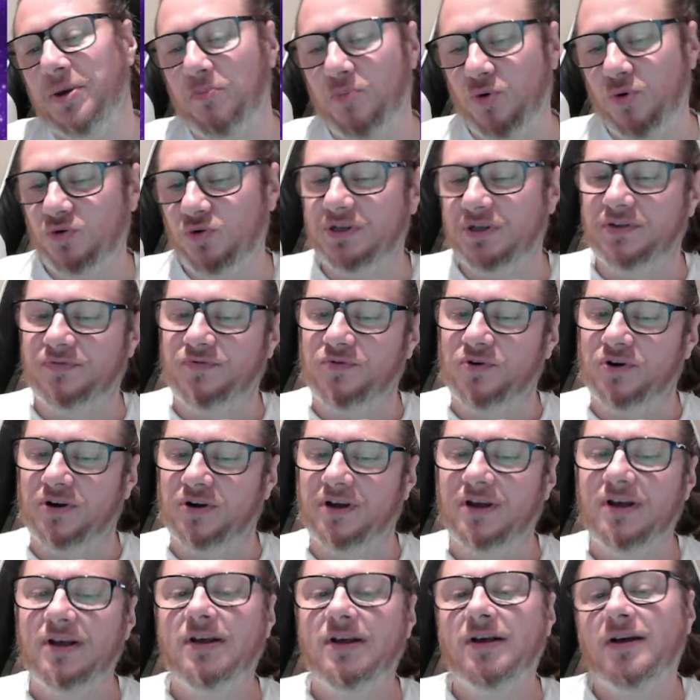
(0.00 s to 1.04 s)
Pause it for a
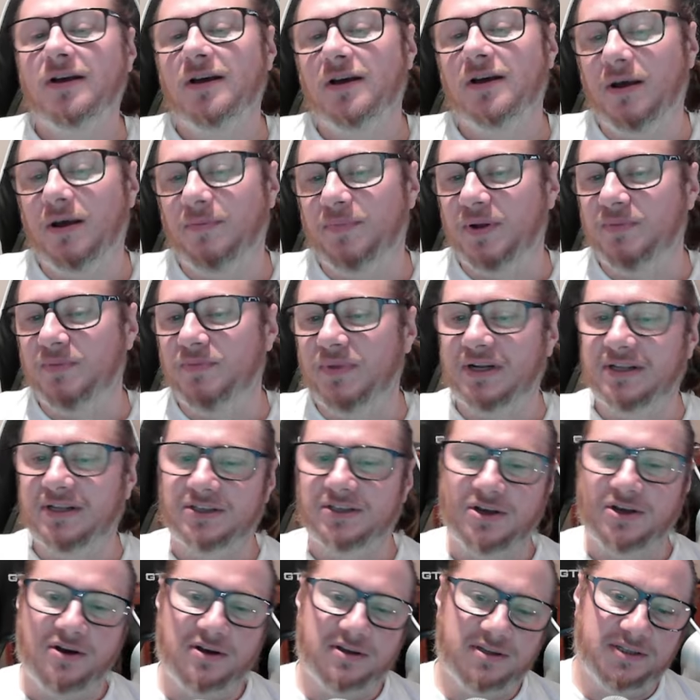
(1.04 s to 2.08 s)
couple of minutes,
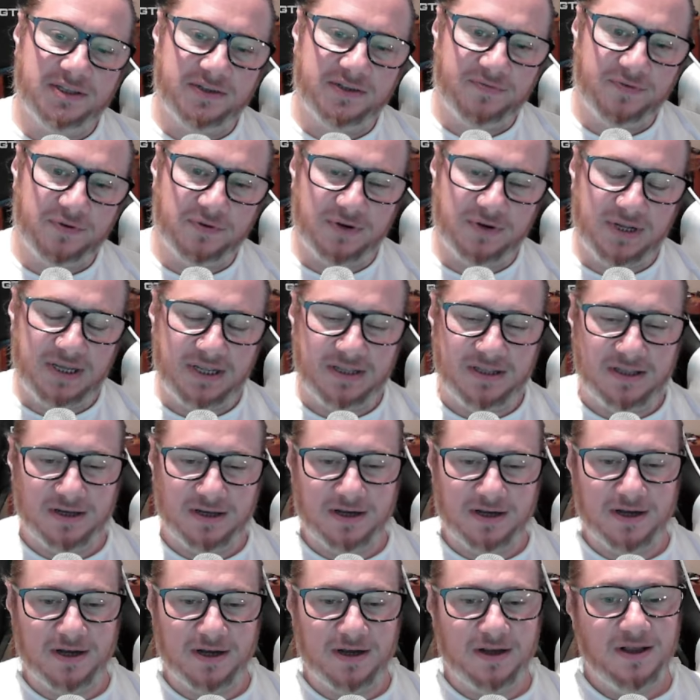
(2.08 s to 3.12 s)
guys, if you need
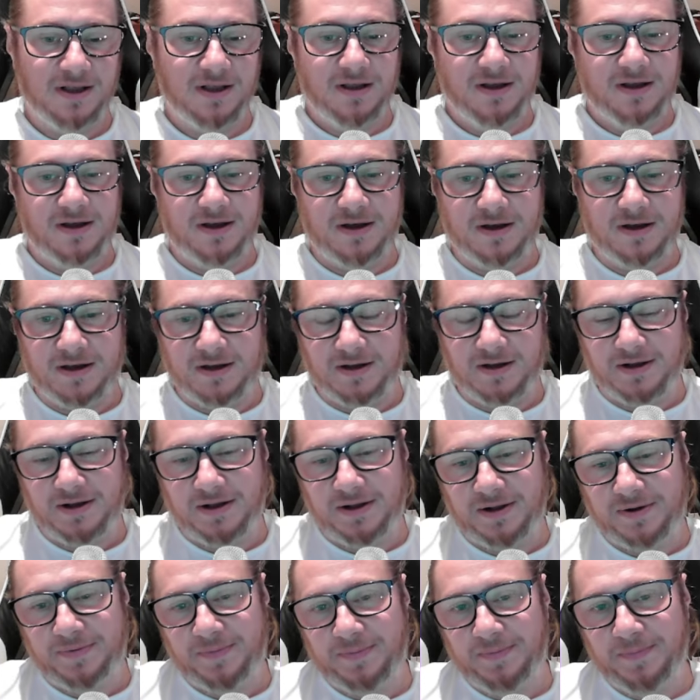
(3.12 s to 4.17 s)
uh,
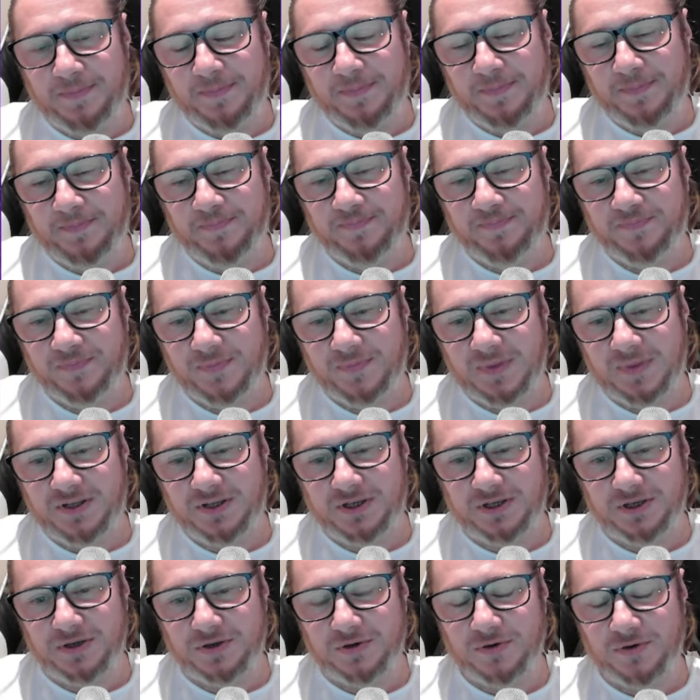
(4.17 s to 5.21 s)
um,
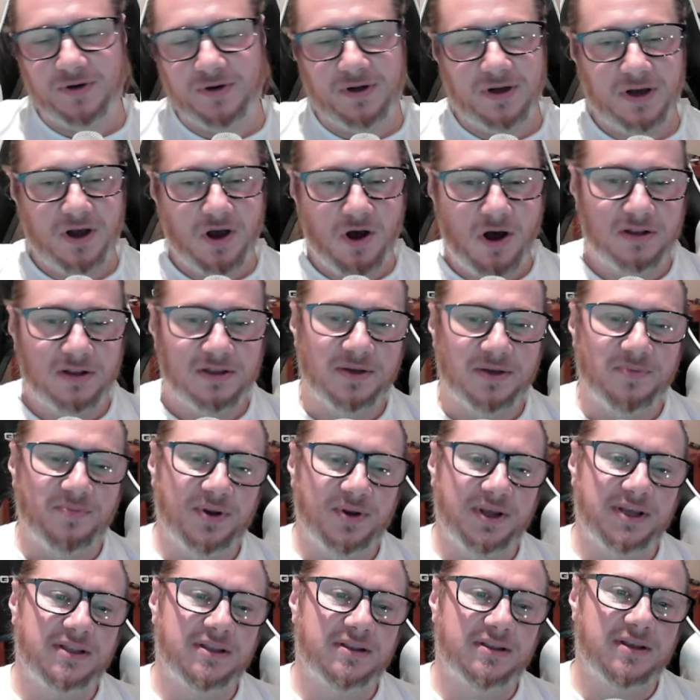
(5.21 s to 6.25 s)
to
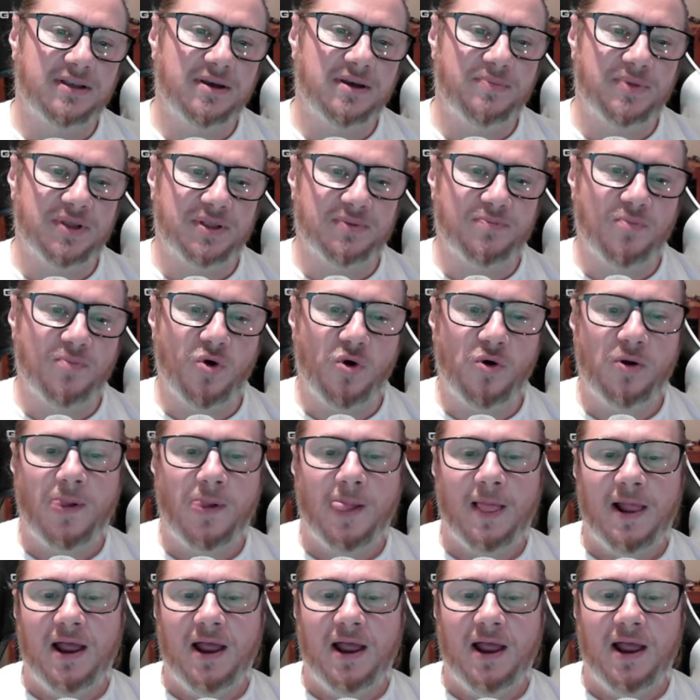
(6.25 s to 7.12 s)
contemplate it a bit more.